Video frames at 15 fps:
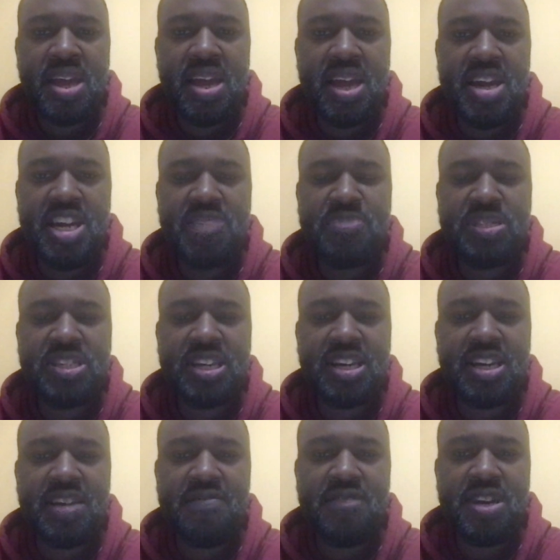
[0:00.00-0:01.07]
In this
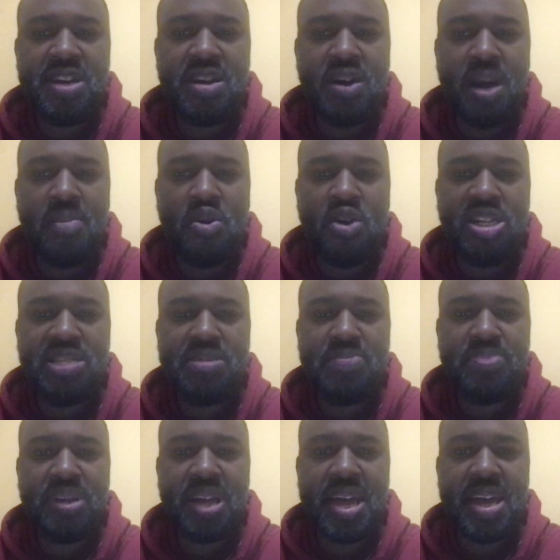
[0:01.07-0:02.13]
particular video, I'm going to be
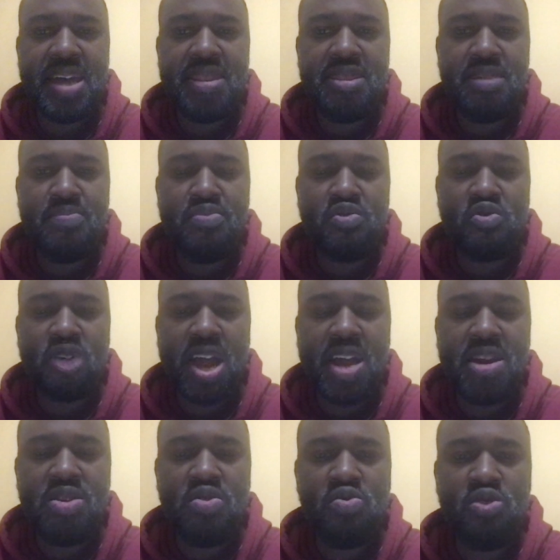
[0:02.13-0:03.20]
playing the
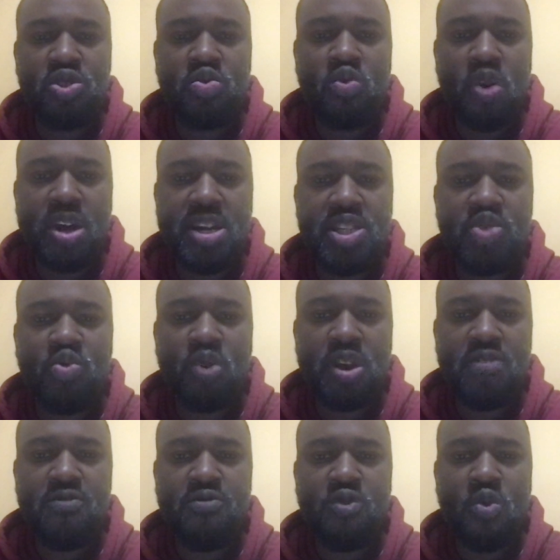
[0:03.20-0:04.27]
brand new
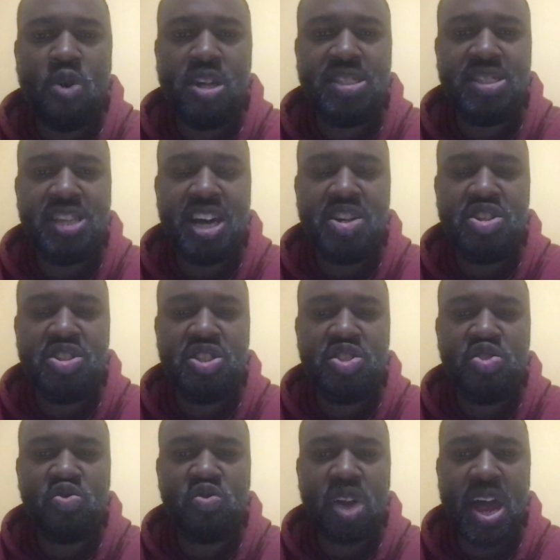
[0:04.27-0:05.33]
2024
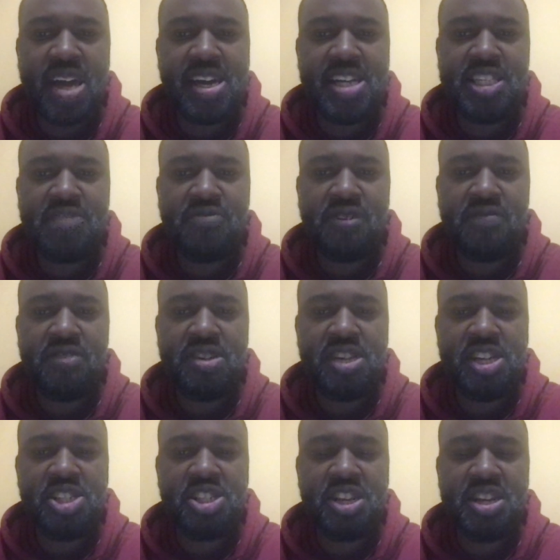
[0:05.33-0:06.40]
Dungeons & Dragons 5th
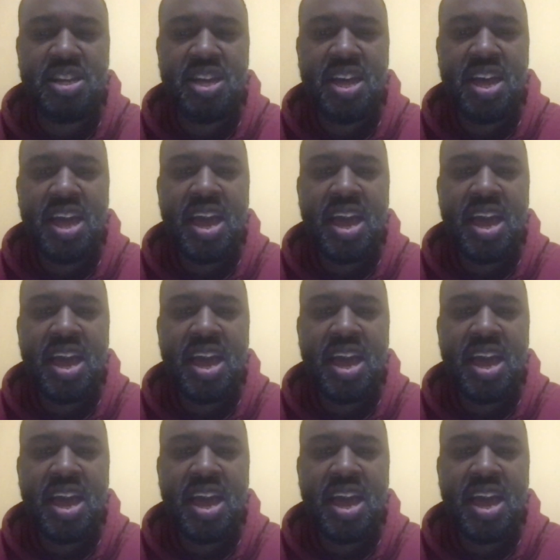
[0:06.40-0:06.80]
edition.